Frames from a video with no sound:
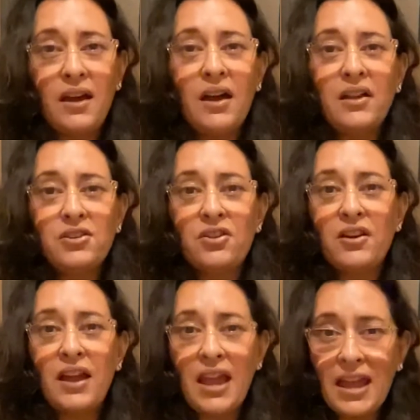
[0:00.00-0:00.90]
under
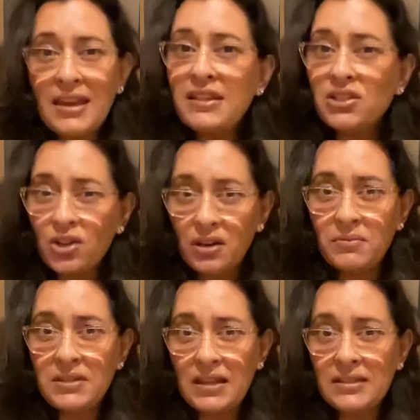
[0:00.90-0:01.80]
any
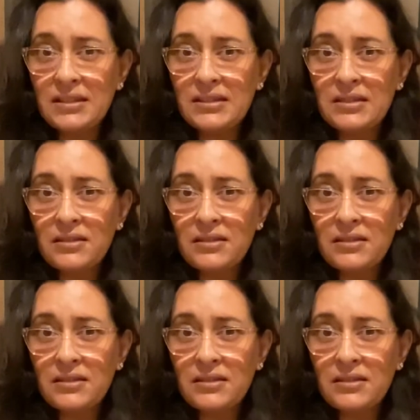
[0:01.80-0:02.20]
circumstances.